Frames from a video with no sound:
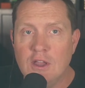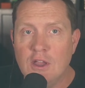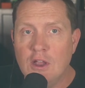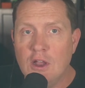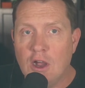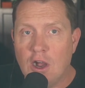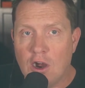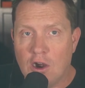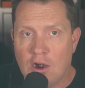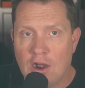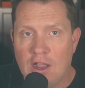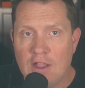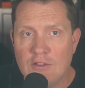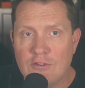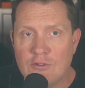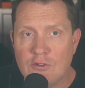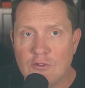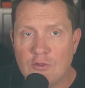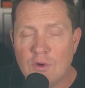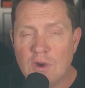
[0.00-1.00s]
All right,
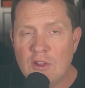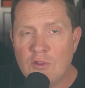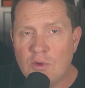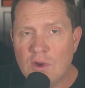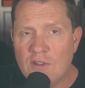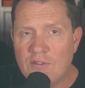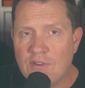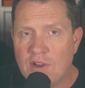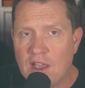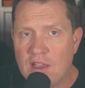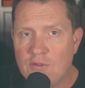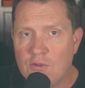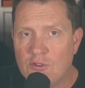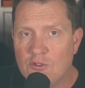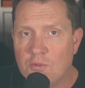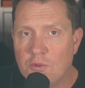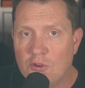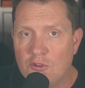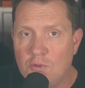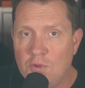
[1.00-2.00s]
so 2025 was
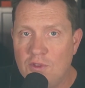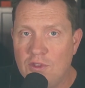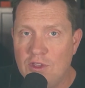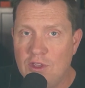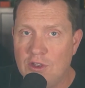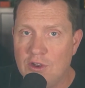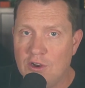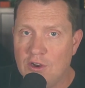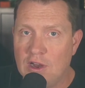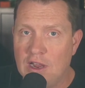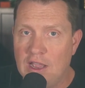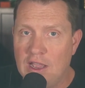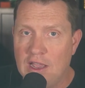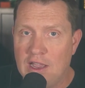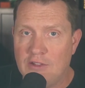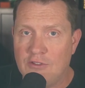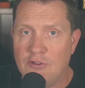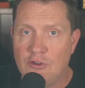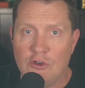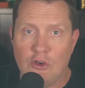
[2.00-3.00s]
supposed to be the year
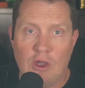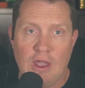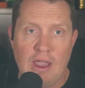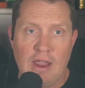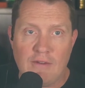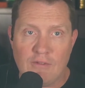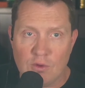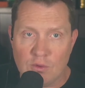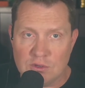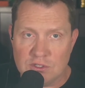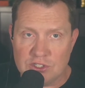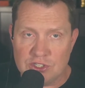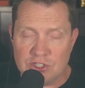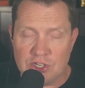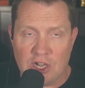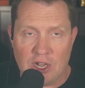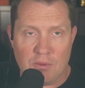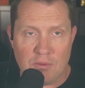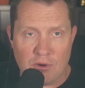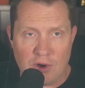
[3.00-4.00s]
AI took everyone's
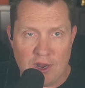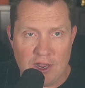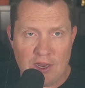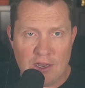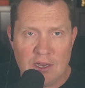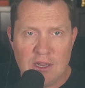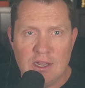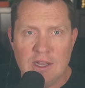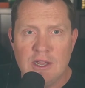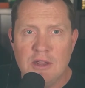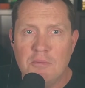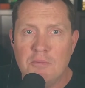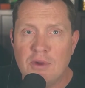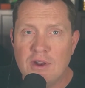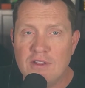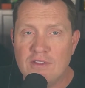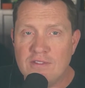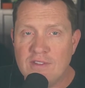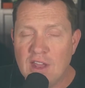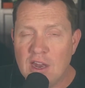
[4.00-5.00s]
job, right? But
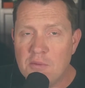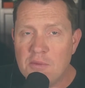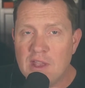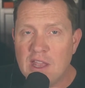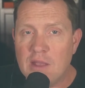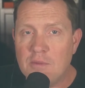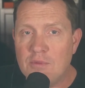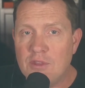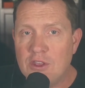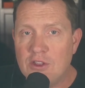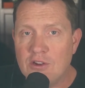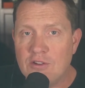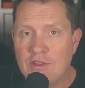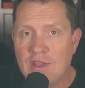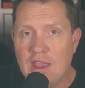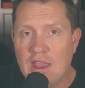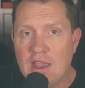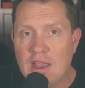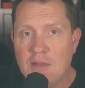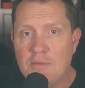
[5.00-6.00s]
instead, it became the year
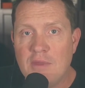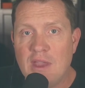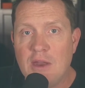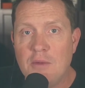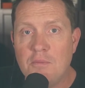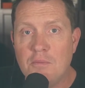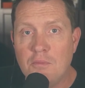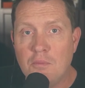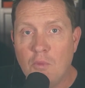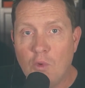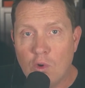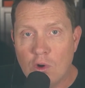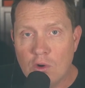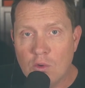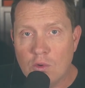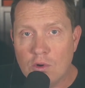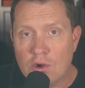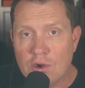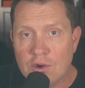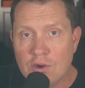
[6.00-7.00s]
that AI made more
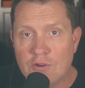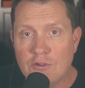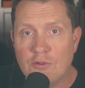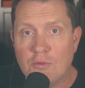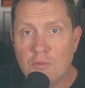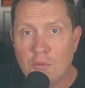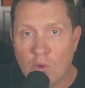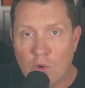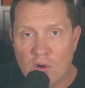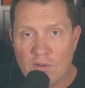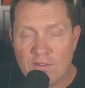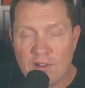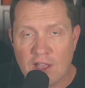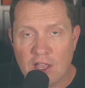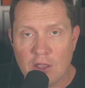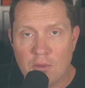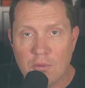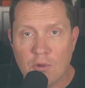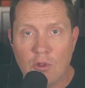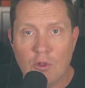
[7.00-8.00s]
workers more
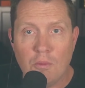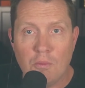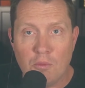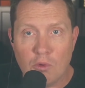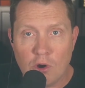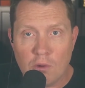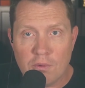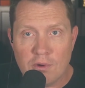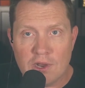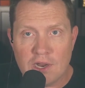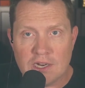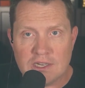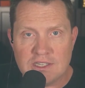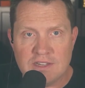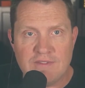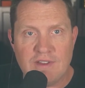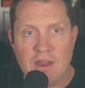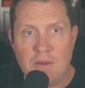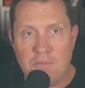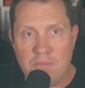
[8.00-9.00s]
valuable, more
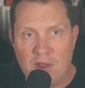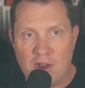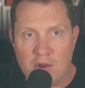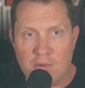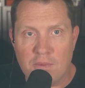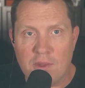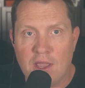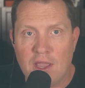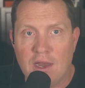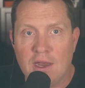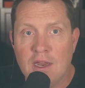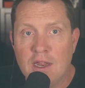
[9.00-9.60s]
productive, and better paid.